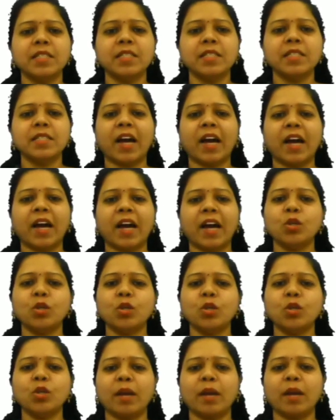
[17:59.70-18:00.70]
Since the
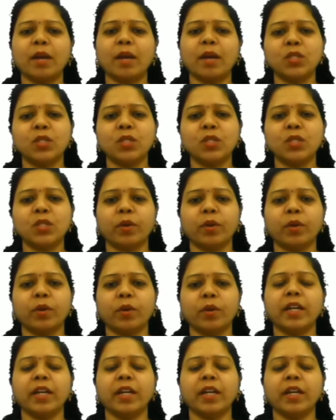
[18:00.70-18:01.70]
valency of carbon
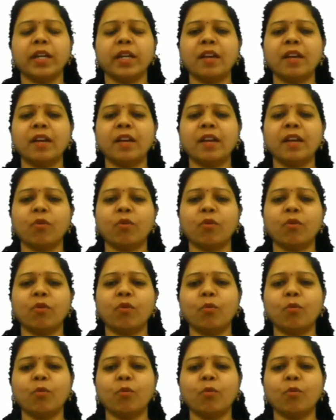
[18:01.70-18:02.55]
is 4, it can